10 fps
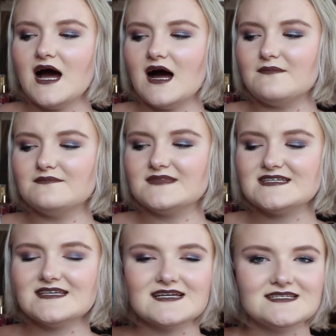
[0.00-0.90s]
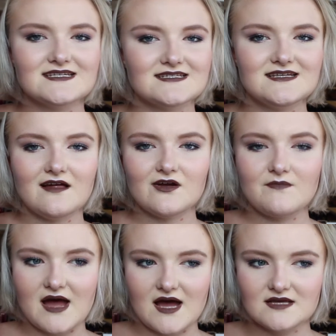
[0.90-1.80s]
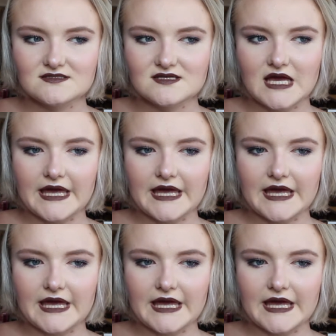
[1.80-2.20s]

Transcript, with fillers: Um, this is like a $60 mask,